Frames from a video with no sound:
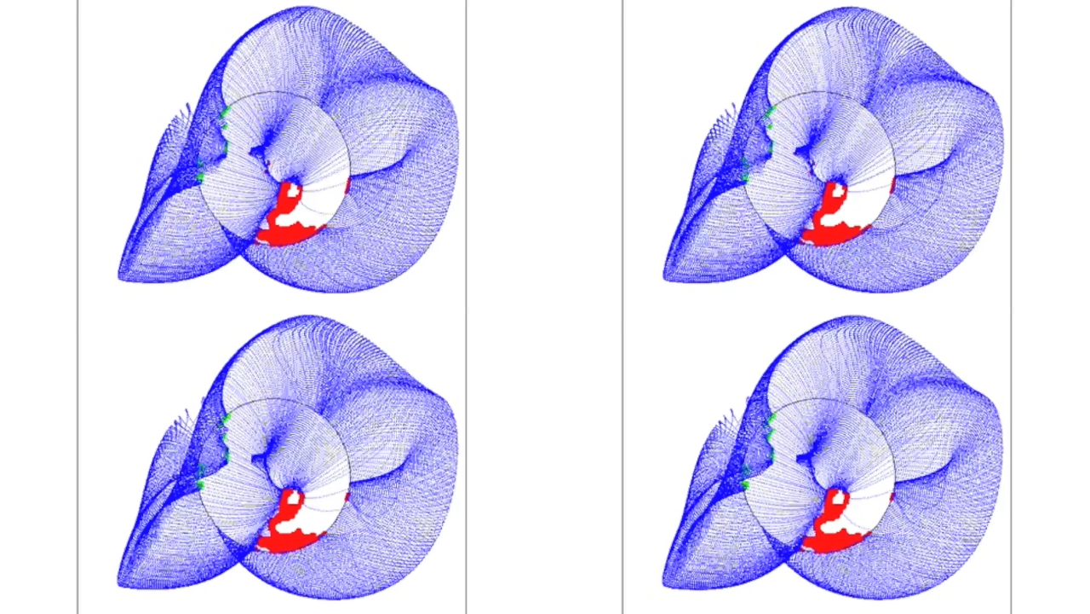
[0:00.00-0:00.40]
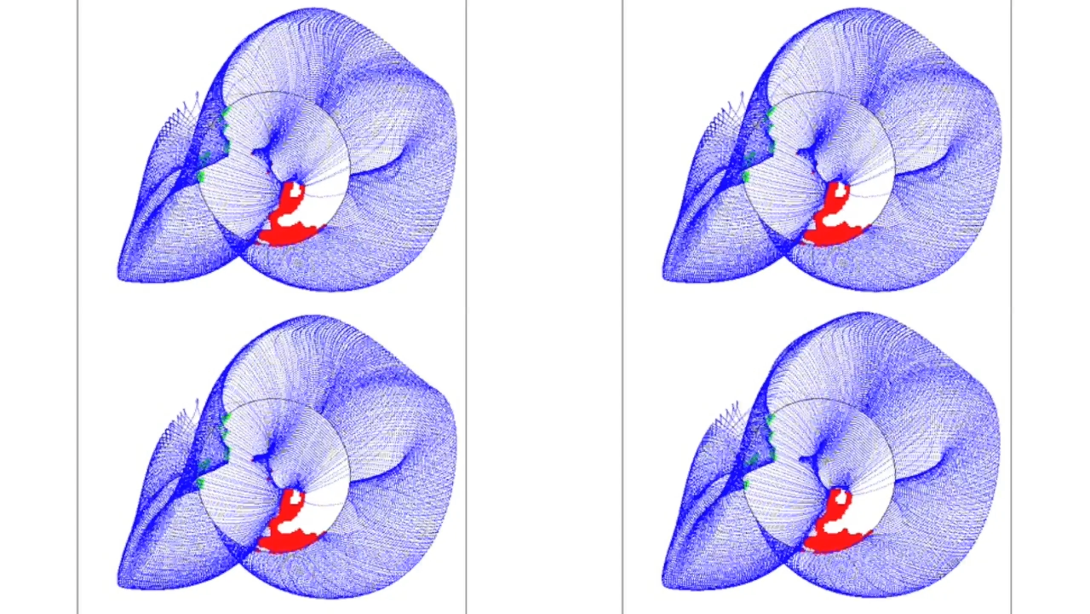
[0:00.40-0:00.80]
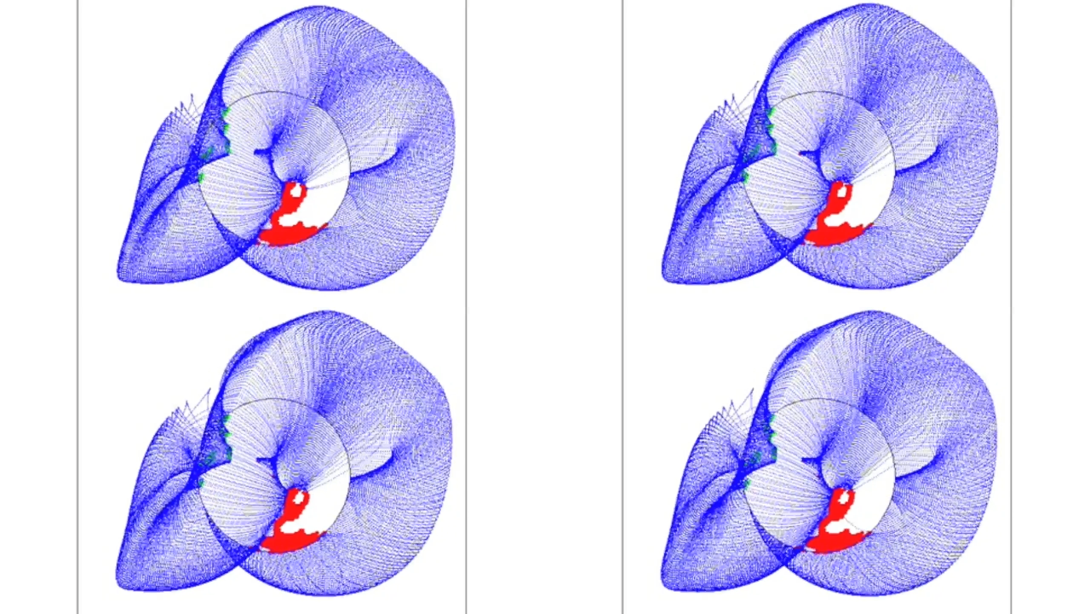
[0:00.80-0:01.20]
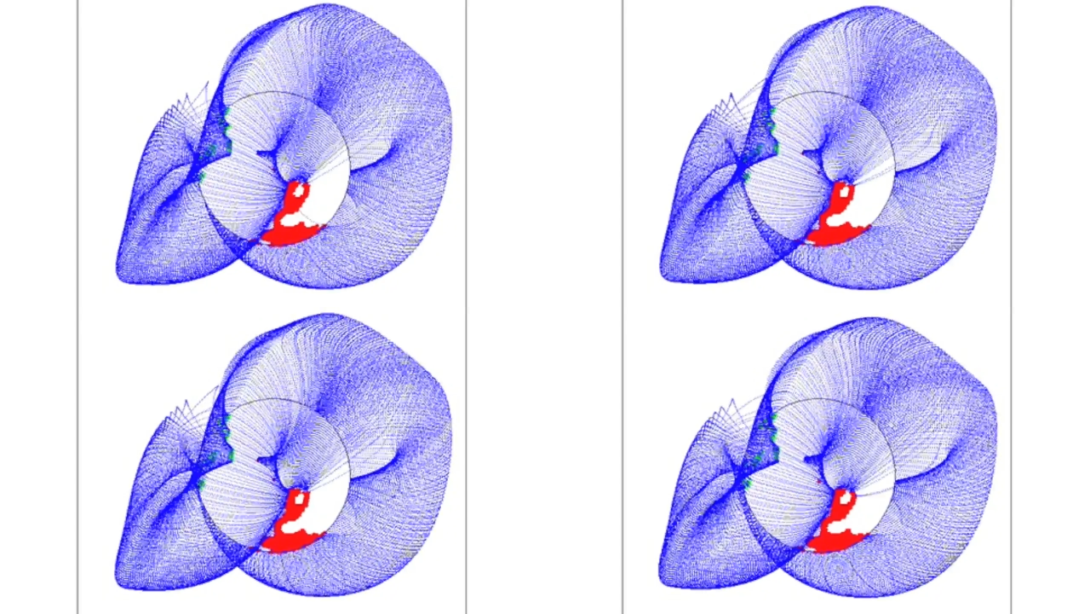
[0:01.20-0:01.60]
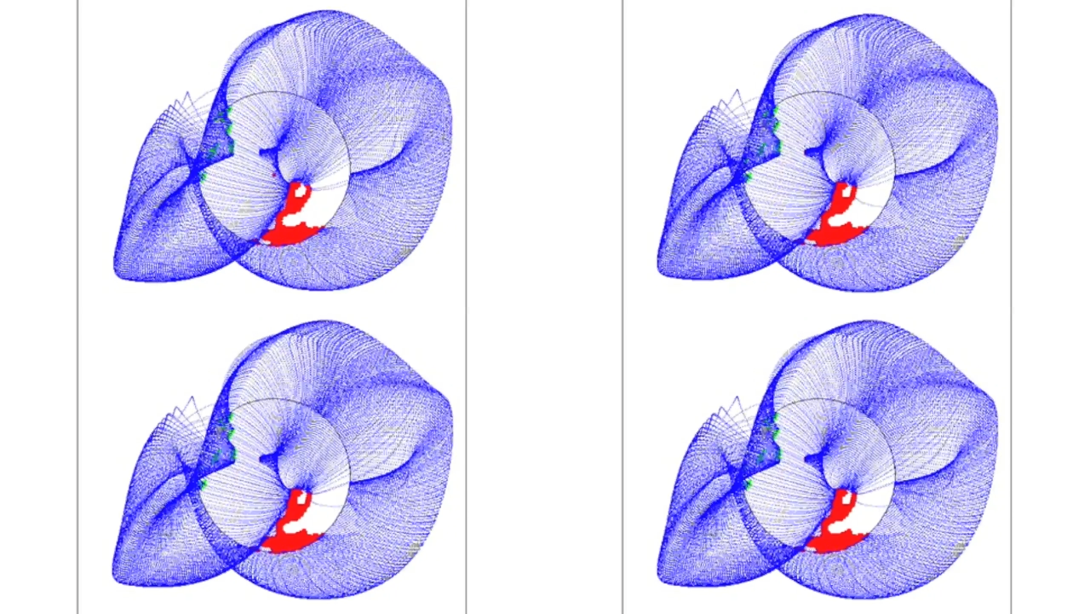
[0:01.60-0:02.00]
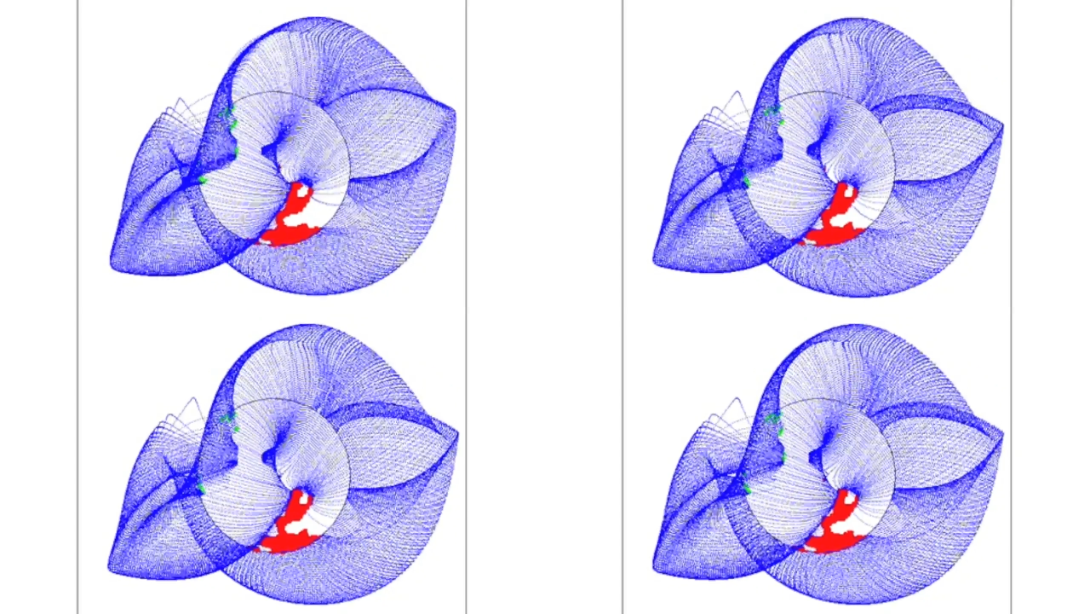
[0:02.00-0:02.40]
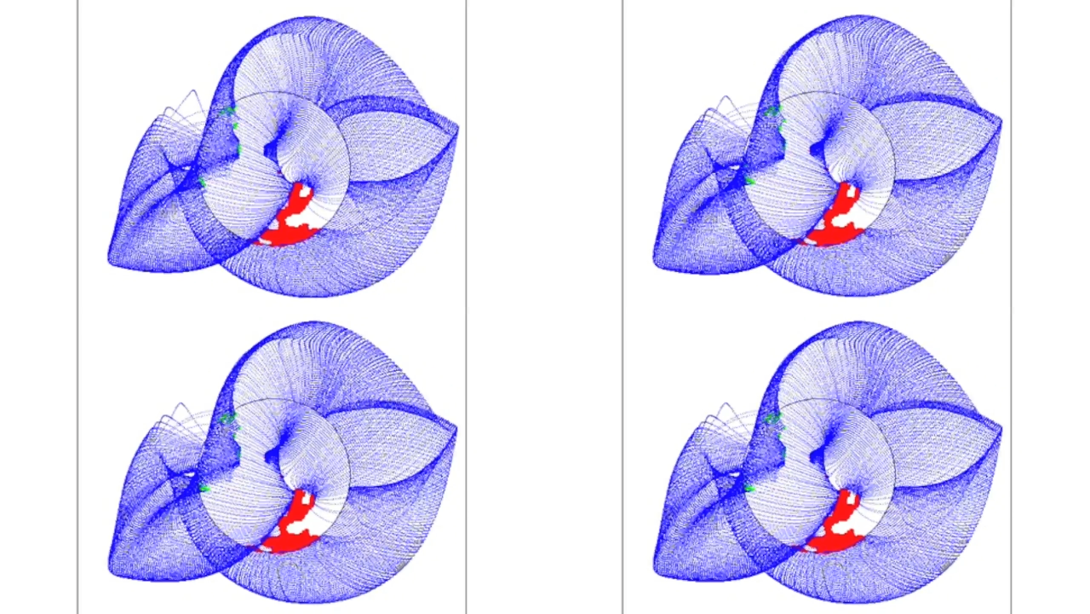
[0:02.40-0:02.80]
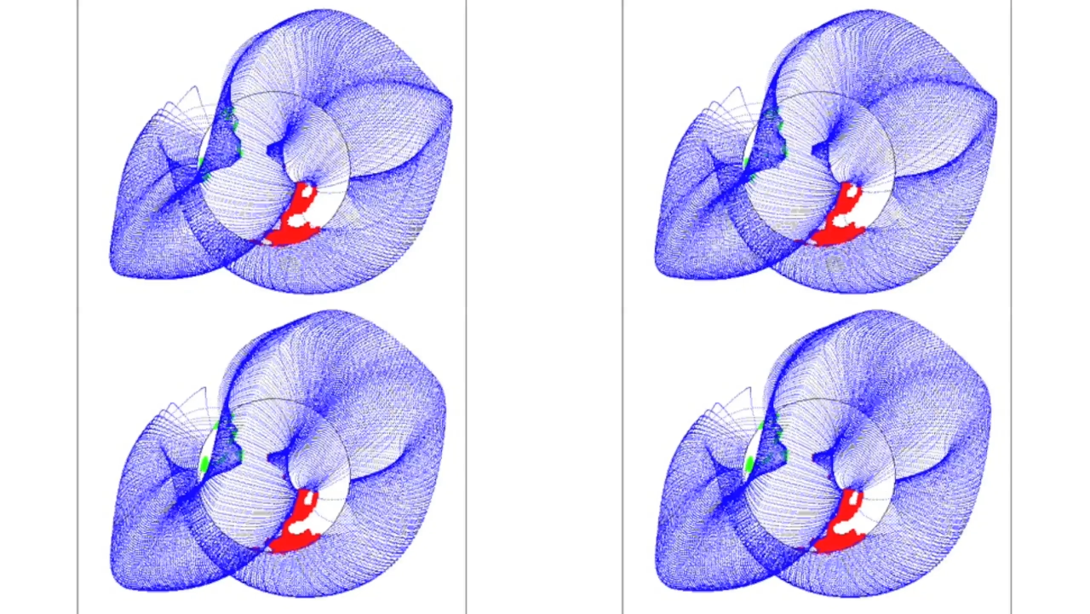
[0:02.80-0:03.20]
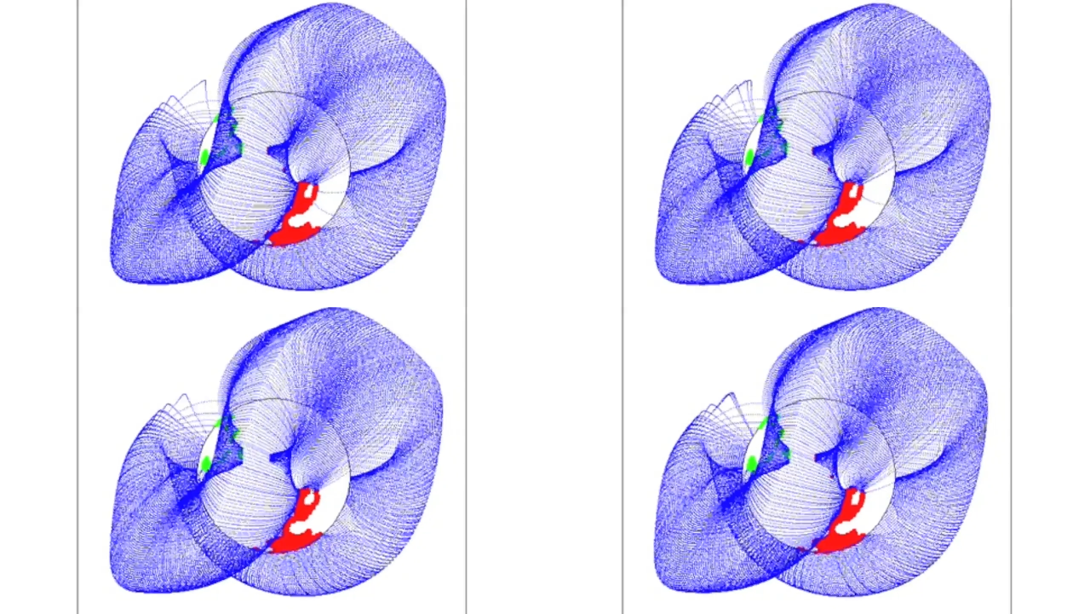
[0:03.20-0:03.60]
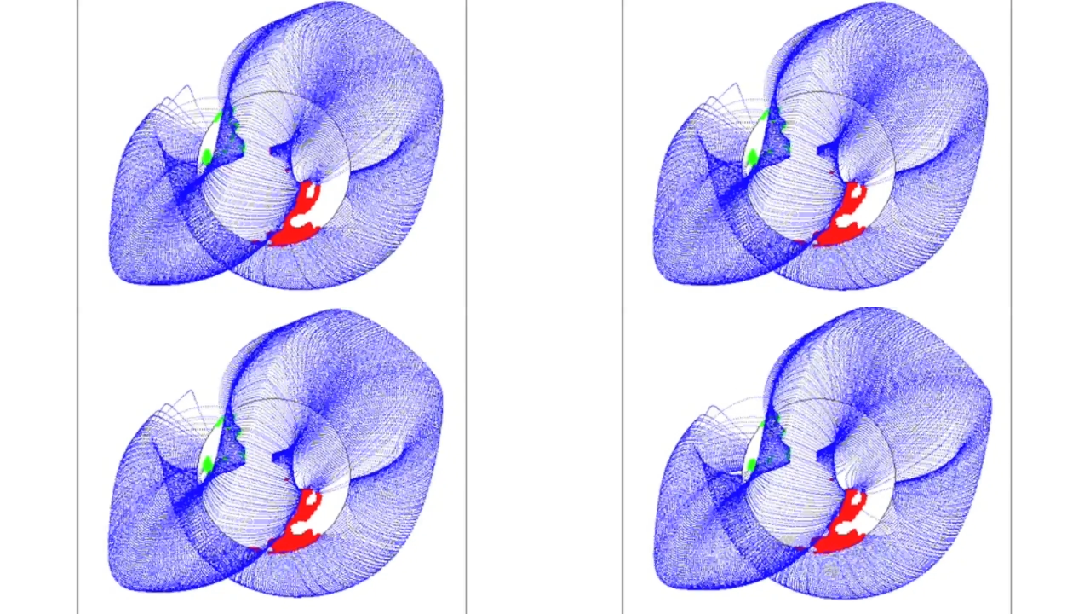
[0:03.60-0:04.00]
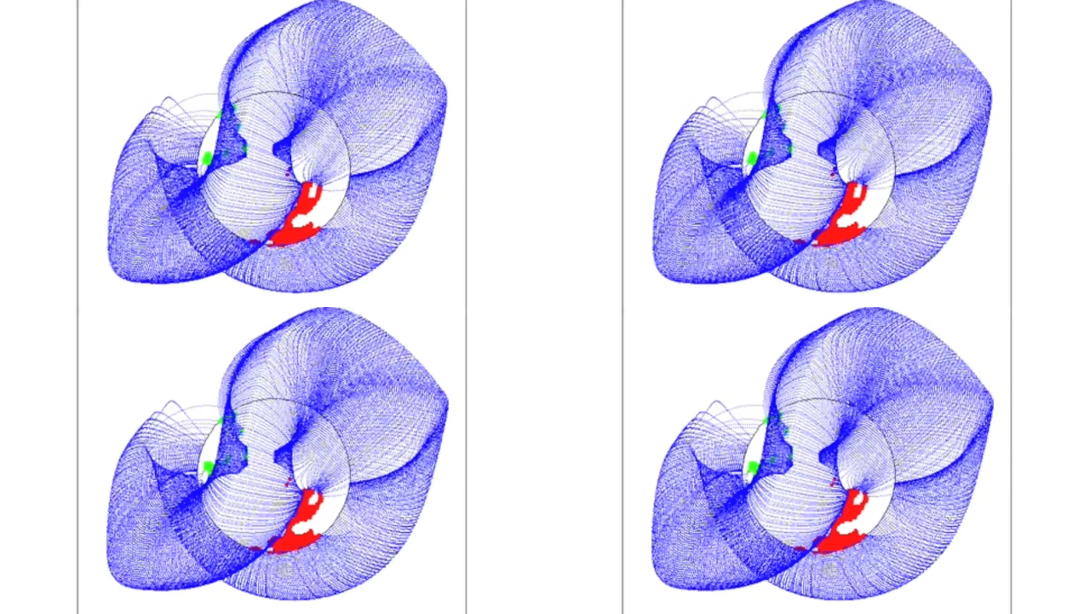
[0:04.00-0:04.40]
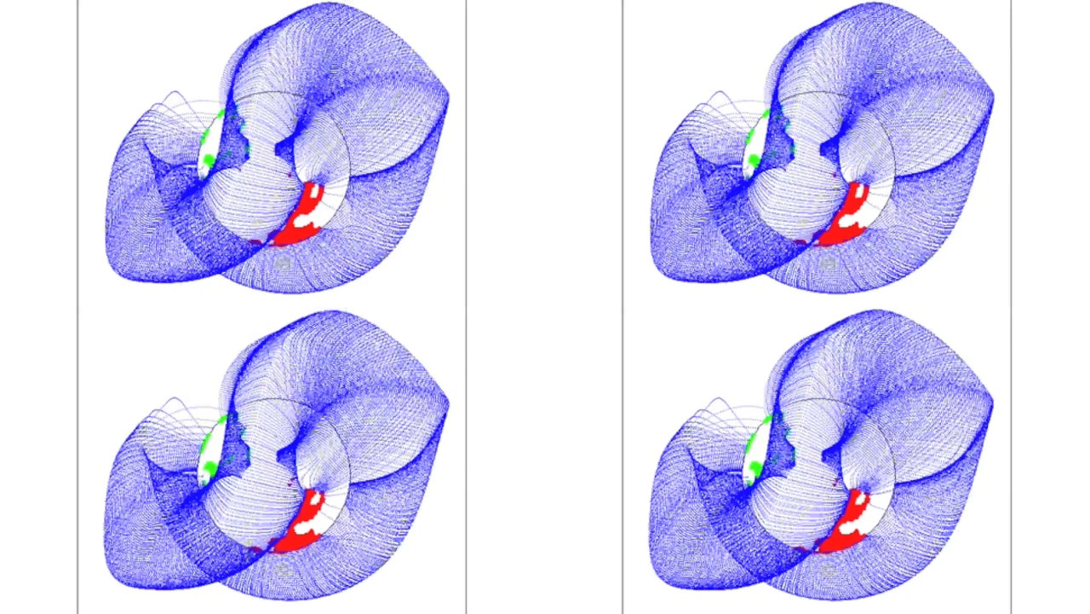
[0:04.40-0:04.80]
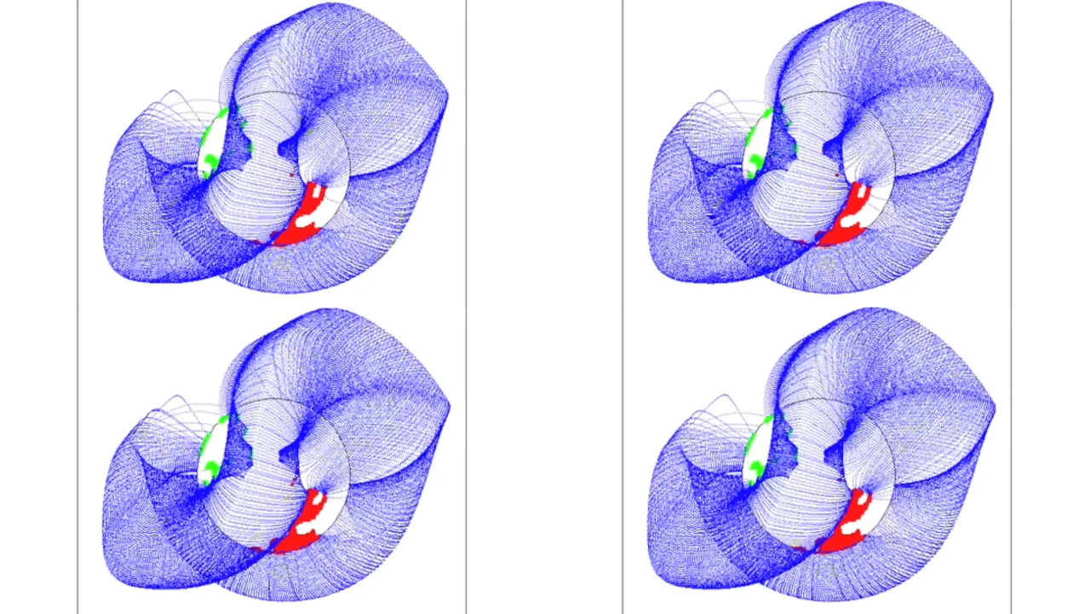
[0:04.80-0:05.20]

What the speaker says: [unreadable: no face in view]